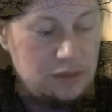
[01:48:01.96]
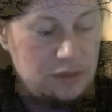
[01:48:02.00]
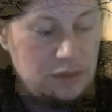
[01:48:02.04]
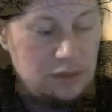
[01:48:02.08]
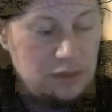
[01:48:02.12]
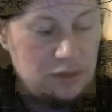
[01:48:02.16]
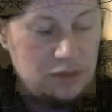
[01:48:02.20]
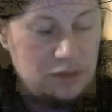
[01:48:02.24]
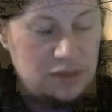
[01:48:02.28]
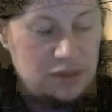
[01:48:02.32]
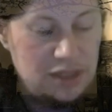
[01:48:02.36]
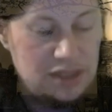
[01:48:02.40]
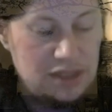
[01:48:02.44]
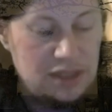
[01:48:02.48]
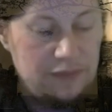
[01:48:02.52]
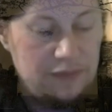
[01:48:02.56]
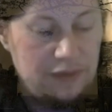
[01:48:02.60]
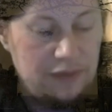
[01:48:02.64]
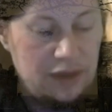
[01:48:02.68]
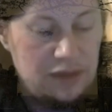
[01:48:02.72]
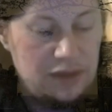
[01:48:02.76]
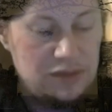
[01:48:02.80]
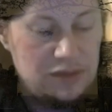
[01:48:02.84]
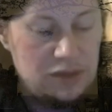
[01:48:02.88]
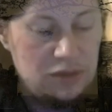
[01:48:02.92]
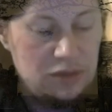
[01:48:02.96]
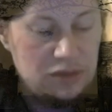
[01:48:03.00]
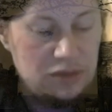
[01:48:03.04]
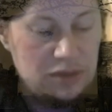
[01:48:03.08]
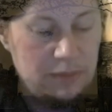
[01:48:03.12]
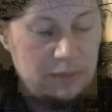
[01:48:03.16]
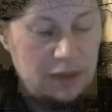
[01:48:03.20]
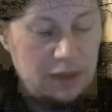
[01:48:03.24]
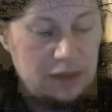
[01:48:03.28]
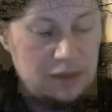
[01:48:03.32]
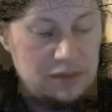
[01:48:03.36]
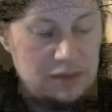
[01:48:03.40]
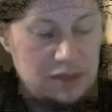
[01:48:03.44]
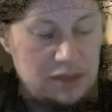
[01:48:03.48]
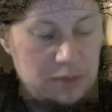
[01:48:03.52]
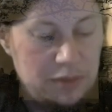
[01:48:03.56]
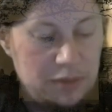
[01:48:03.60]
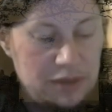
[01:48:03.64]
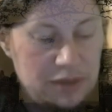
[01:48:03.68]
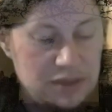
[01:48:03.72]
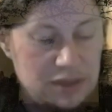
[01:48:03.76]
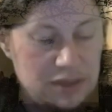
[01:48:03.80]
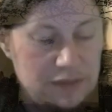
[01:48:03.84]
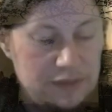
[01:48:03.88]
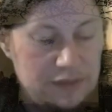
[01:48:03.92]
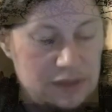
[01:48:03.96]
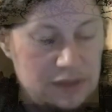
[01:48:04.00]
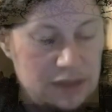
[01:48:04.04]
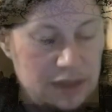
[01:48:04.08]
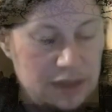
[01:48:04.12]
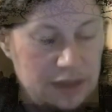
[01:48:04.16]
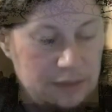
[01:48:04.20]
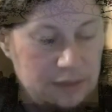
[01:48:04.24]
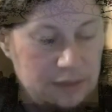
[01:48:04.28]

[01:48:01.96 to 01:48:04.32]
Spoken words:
could testify as to Dr. Magnus's presence for today.